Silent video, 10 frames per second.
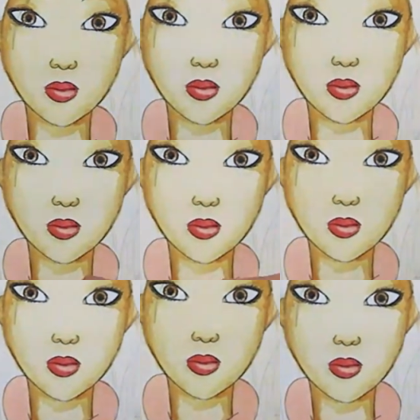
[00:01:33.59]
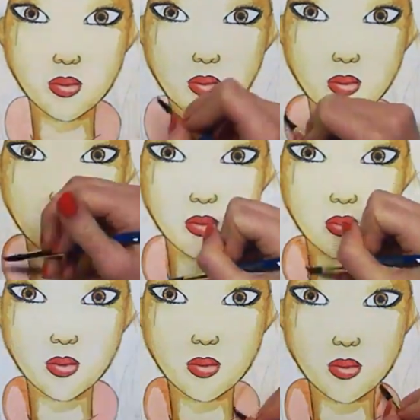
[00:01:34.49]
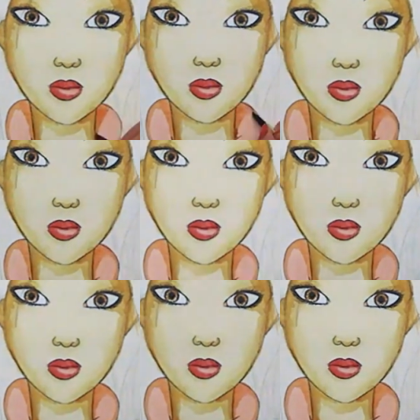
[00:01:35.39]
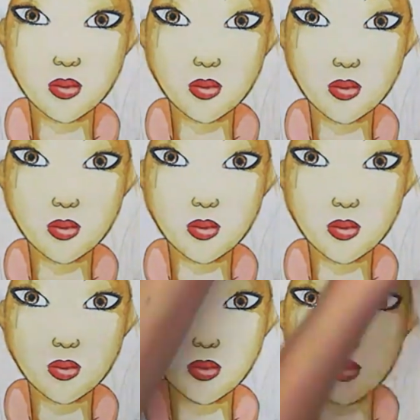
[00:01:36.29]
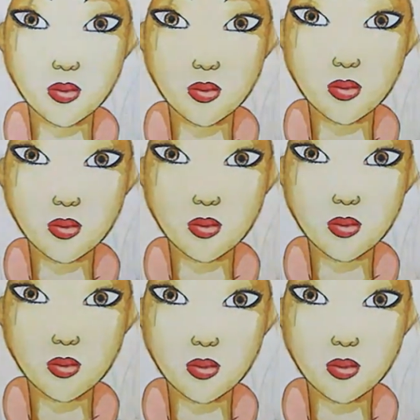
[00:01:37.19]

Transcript: [no speech]